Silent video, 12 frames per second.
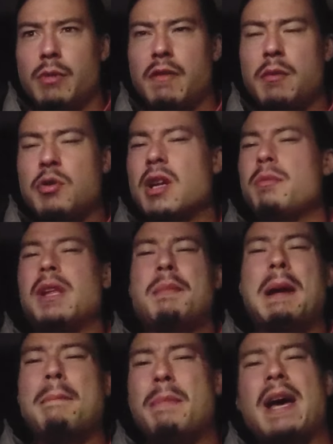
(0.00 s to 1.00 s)
but if I'm trying to play my
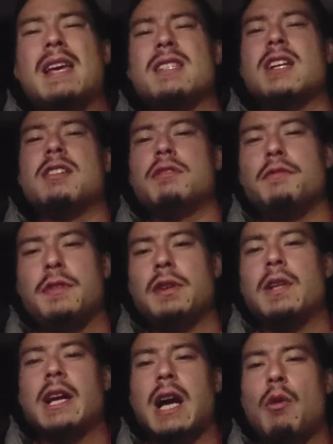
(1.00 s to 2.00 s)
best, I do feel
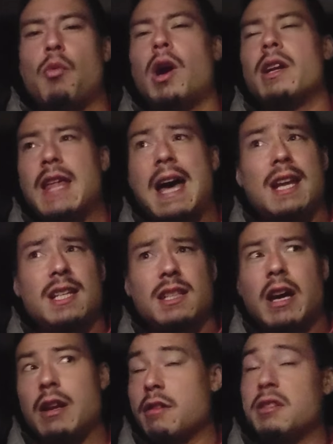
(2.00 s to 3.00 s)
like I want that.
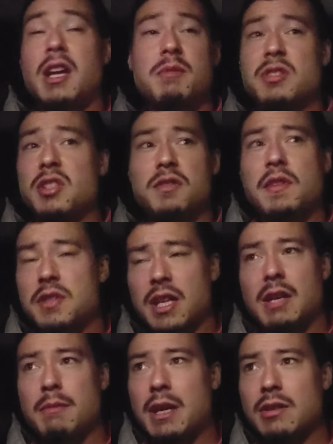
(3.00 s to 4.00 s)
And other times it just feels like
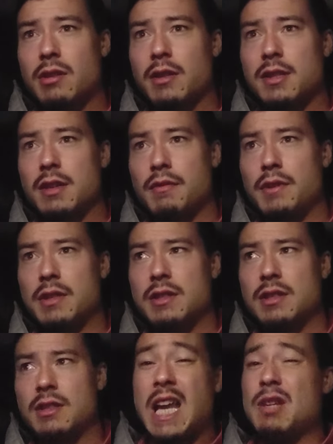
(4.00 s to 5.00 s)
it makes all the
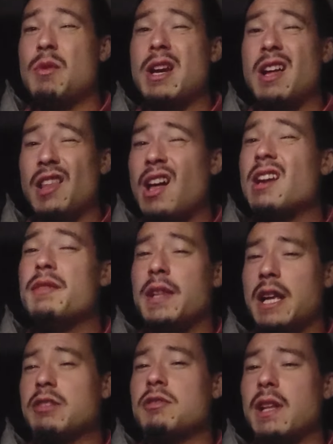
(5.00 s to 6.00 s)
difference. Anyway, a lot of
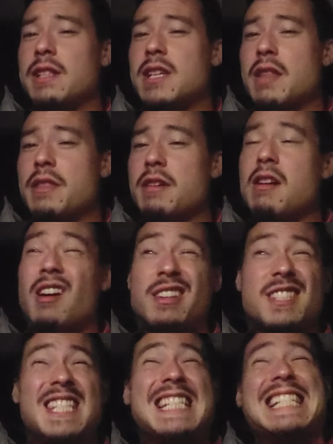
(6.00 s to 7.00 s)
electrolytes out there
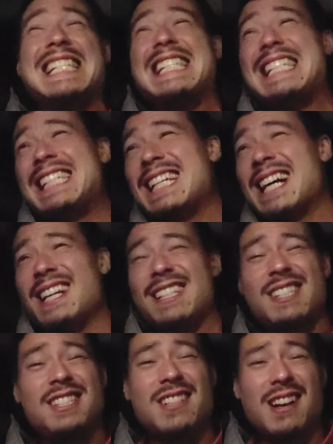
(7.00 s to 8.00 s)
honestly kind of
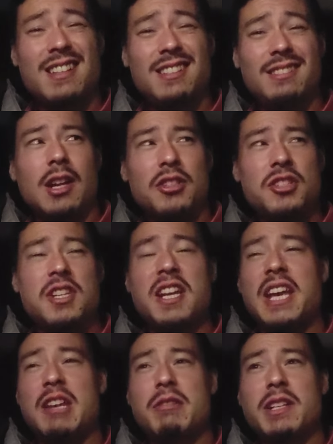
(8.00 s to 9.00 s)
suck. I'll just say
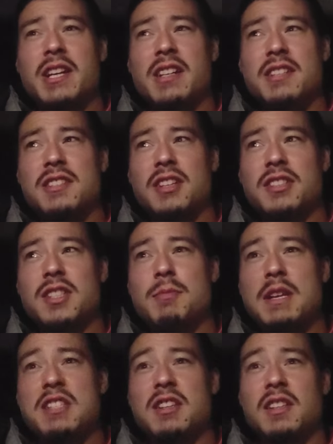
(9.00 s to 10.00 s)
Gatorade kind of sucks. It's
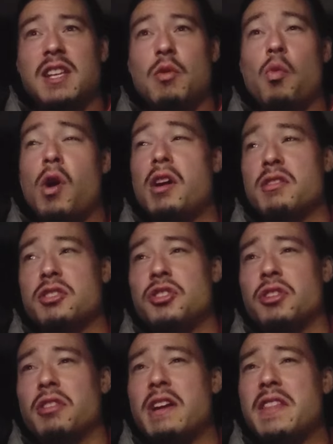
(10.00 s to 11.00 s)
basically water,
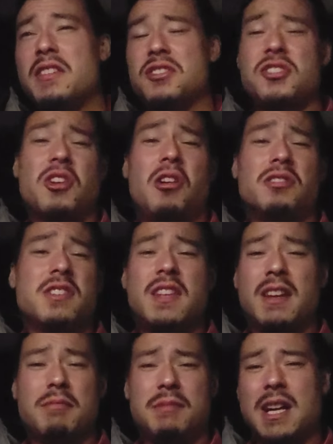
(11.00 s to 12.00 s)
sugar, and then salt, and
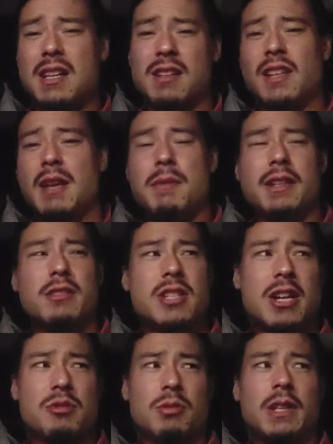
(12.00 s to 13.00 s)
they kind of claim like there's
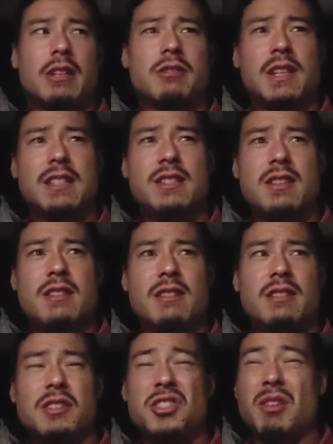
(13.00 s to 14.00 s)
actual electrolytes in there.
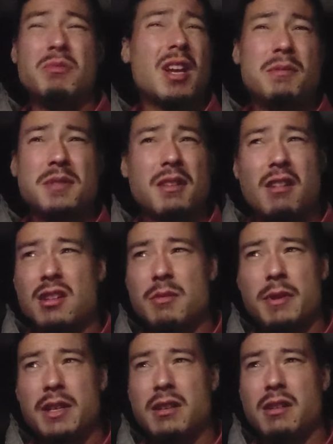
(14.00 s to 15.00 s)
Sometimes there are,
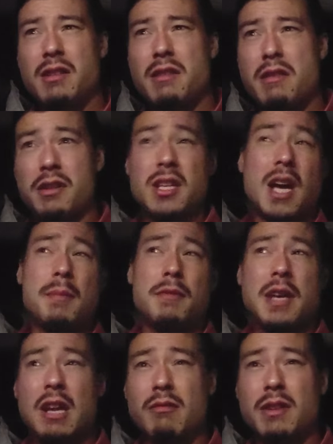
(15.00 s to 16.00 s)
depending on the type of
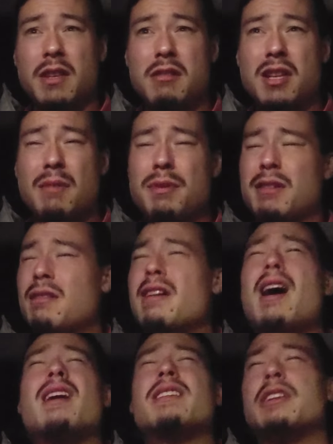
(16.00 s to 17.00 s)
Gatorade that you get, but they're
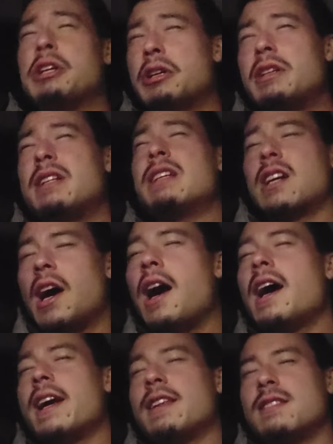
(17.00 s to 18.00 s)
not good
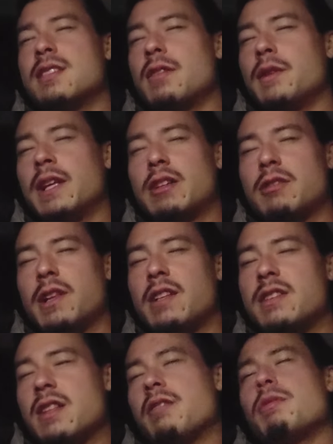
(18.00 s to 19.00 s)
kinds of electrolytes,
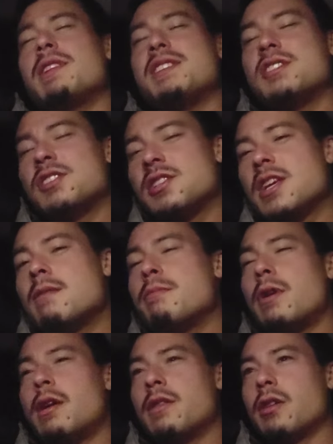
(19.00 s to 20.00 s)
and they really skimp
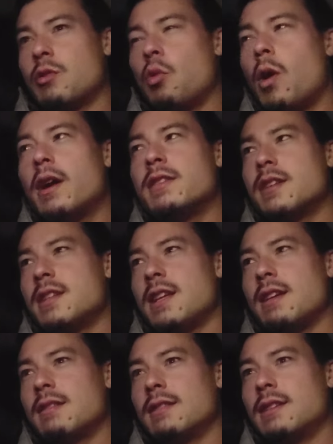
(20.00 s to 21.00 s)
on the quantity.
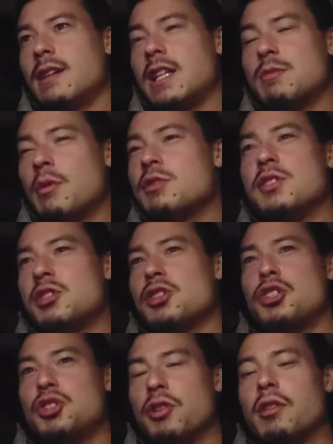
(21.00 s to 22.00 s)
It's mostly just
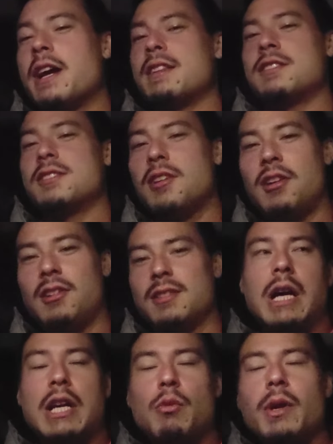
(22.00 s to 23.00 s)
sugar and salt.
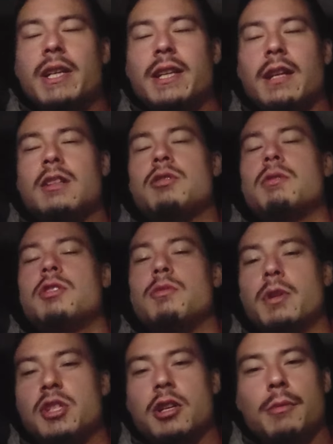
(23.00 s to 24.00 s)
I don't want to get into it too
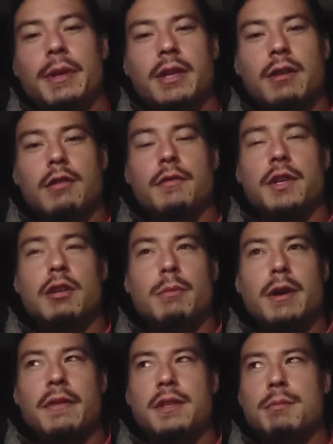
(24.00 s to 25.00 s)
much here. I'll make another video
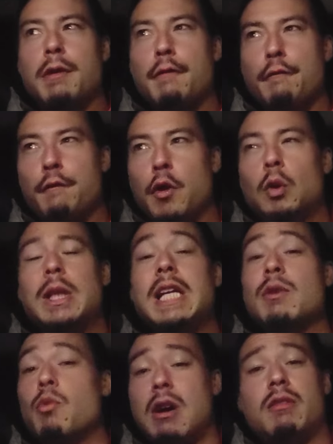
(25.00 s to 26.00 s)
about this, but
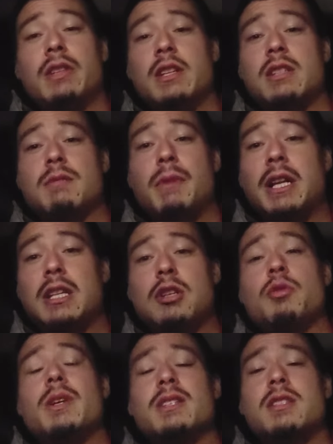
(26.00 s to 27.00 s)
Voli Wellness, my
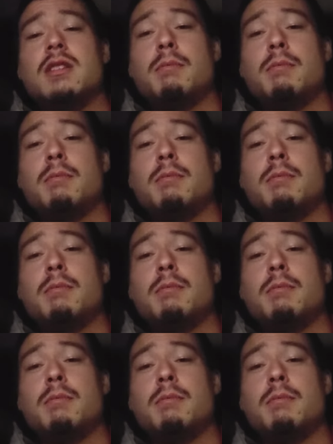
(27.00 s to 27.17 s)
newest